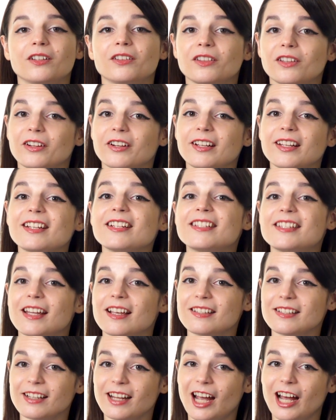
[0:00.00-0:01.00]
Learning
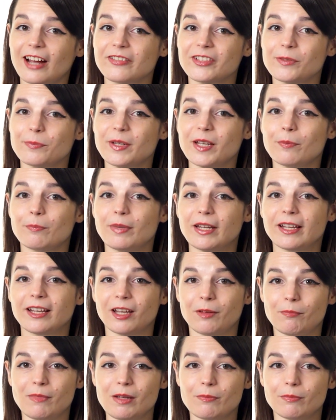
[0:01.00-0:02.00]
doesn't have to be a big
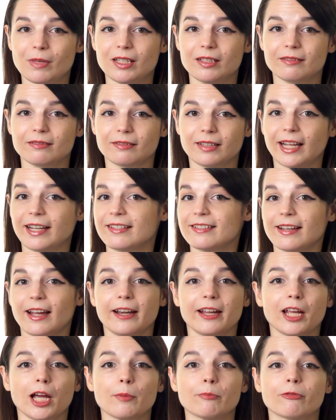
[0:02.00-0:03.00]
commitment, like
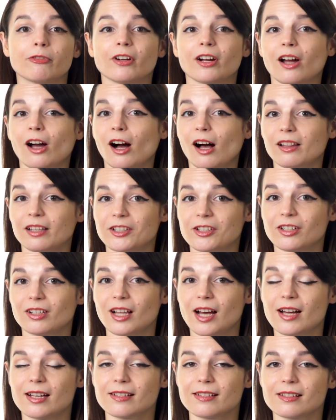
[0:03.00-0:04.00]
signing up for a college
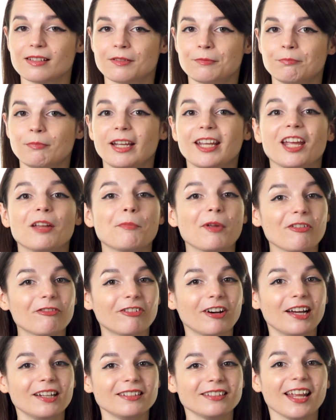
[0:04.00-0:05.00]
class. It can be
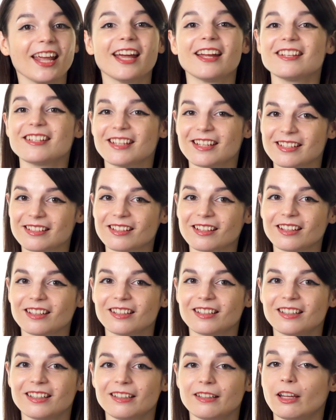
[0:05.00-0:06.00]
fun and easy.
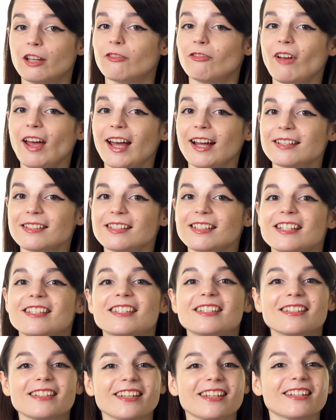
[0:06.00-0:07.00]
In fact,
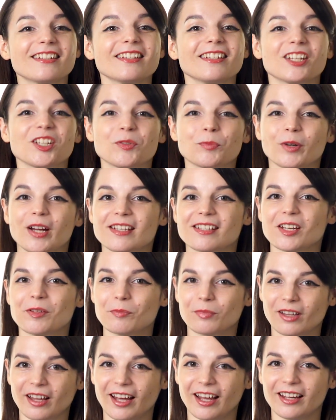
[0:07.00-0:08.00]
it's as easy as
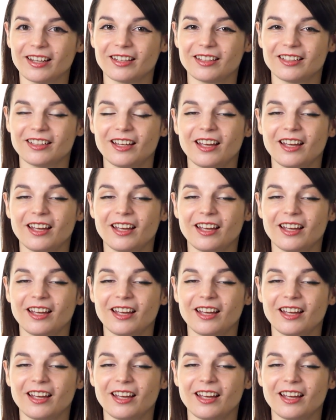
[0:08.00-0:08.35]
pressing play.